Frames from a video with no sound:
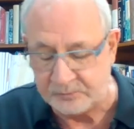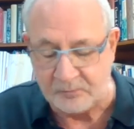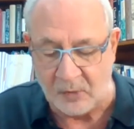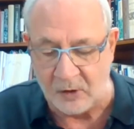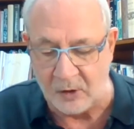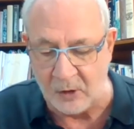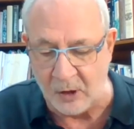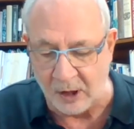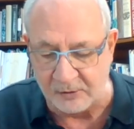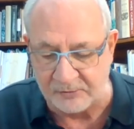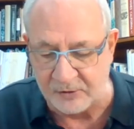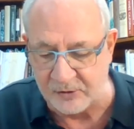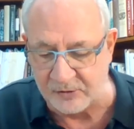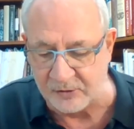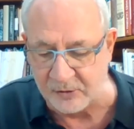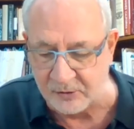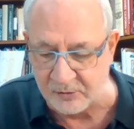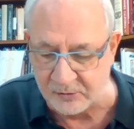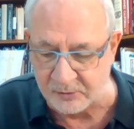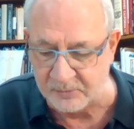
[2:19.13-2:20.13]
conferences,
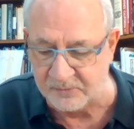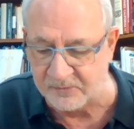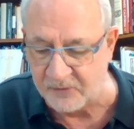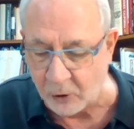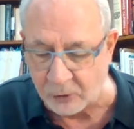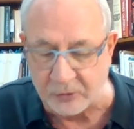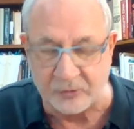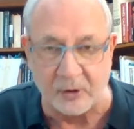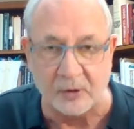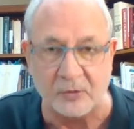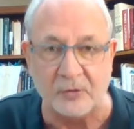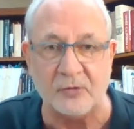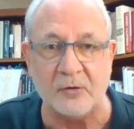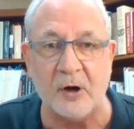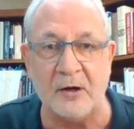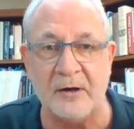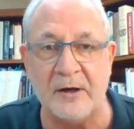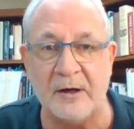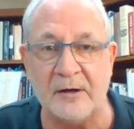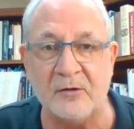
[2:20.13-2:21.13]
focus on
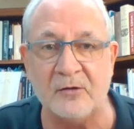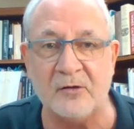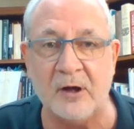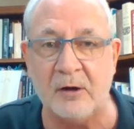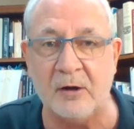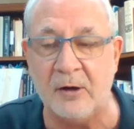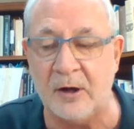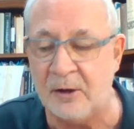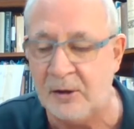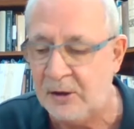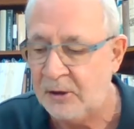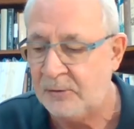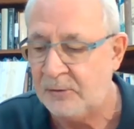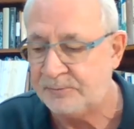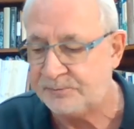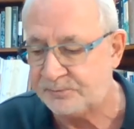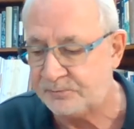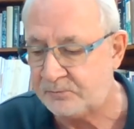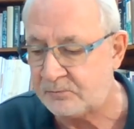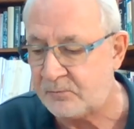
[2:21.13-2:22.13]
Chardonnay, etc.
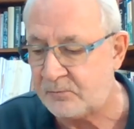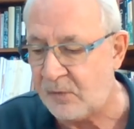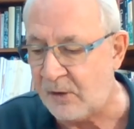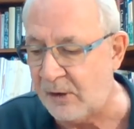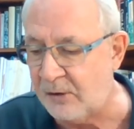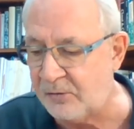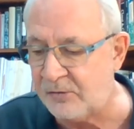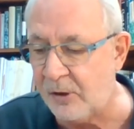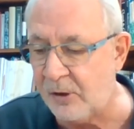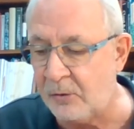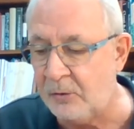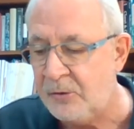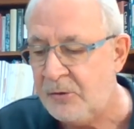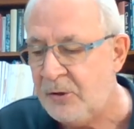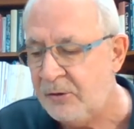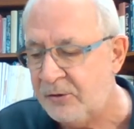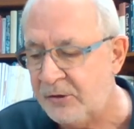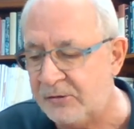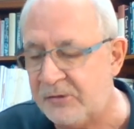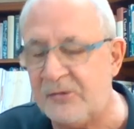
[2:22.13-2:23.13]
So
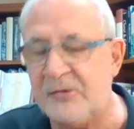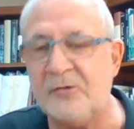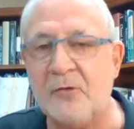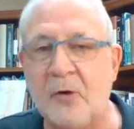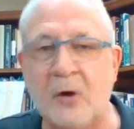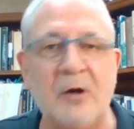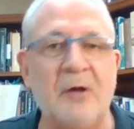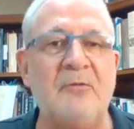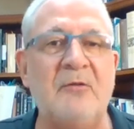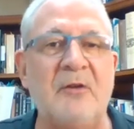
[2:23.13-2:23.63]
this is sort of